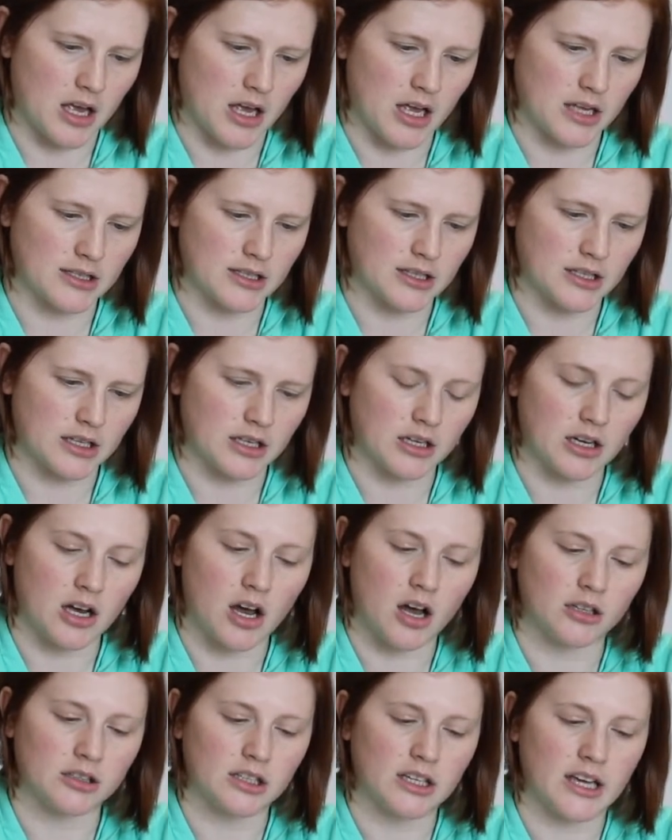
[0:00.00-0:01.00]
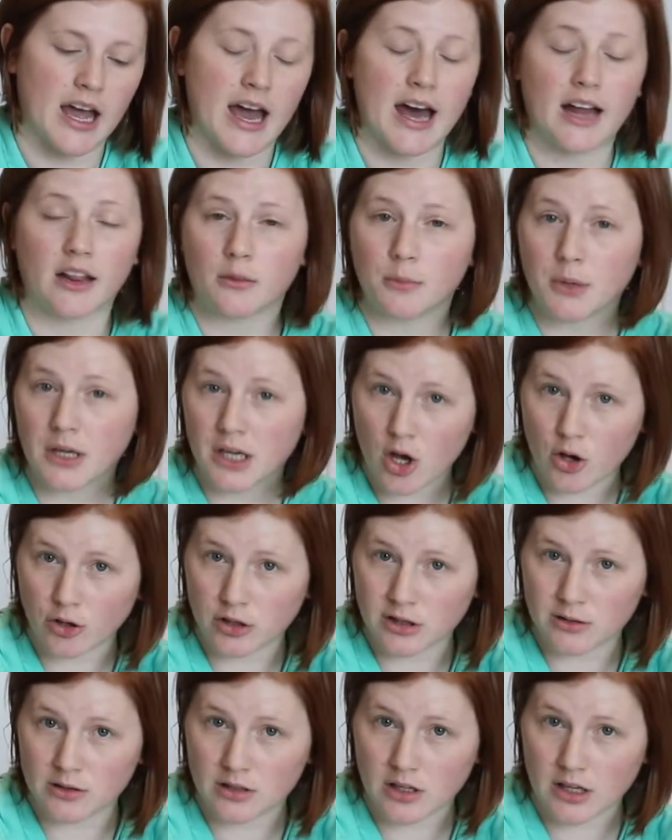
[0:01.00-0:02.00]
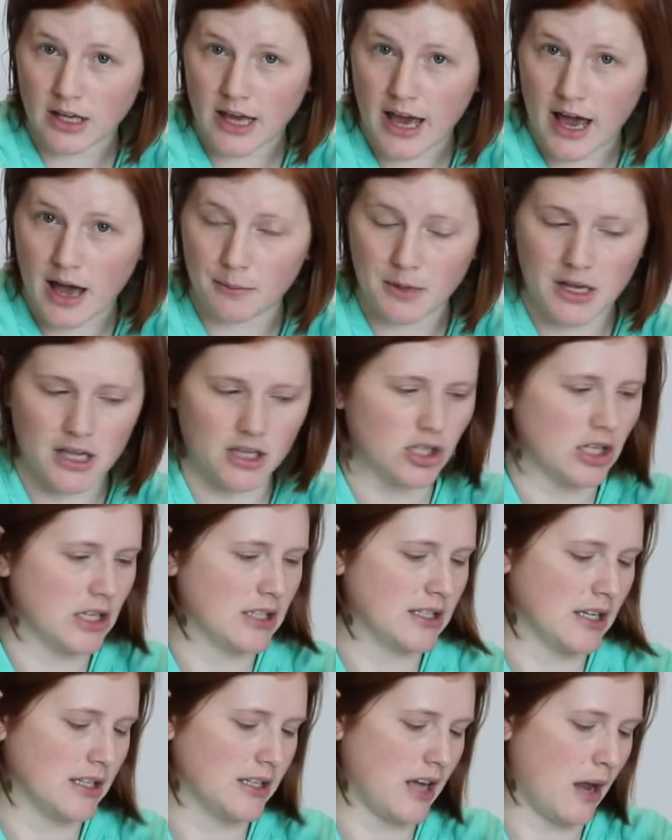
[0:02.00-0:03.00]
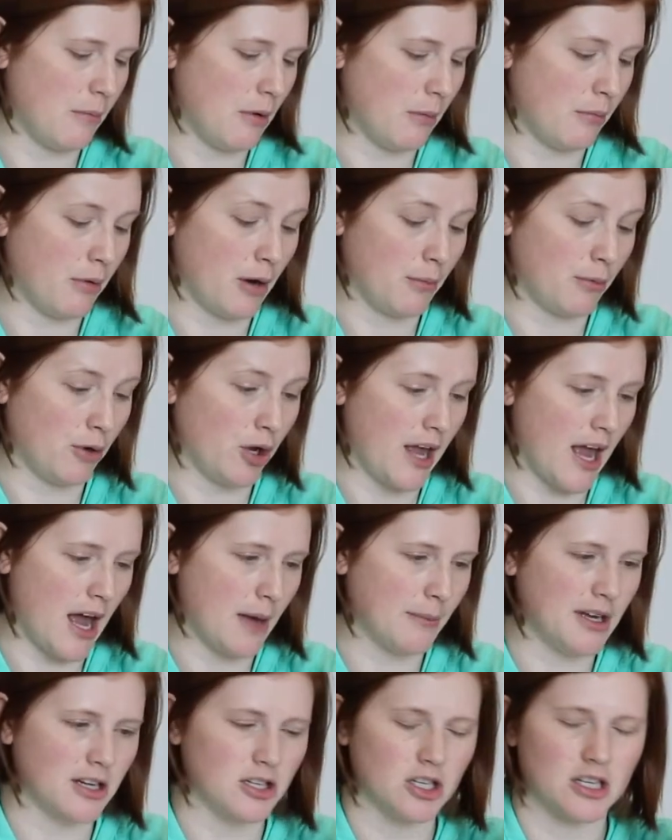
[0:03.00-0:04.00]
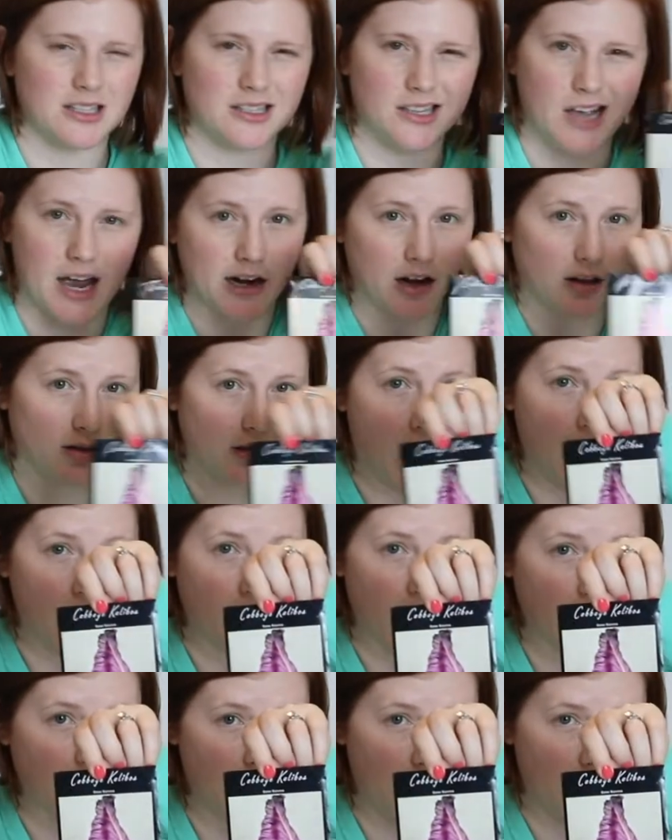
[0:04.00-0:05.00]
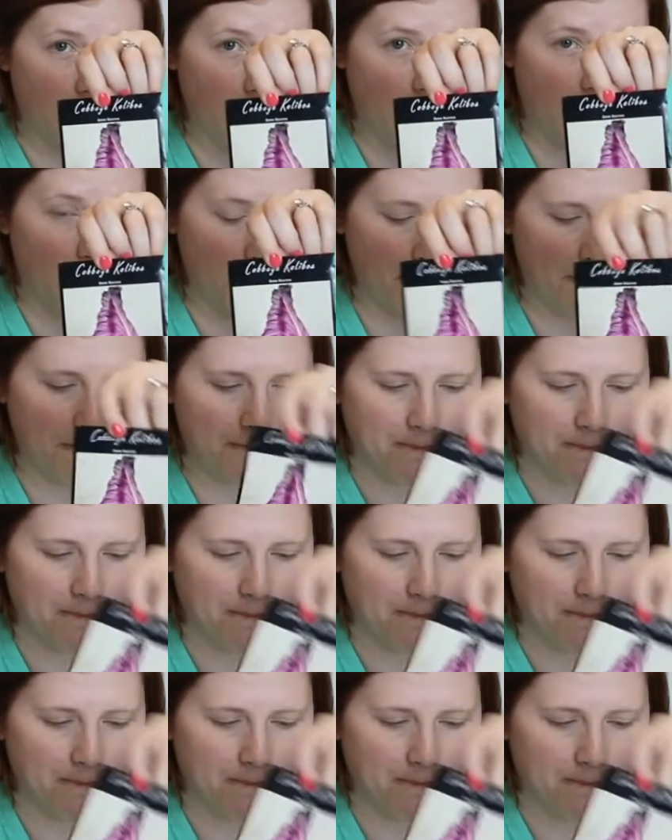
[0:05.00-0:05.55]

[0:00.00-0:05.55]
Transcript: it's called Calbios cabbage. It's a type of purple cabbage and it's kind of long and narrow.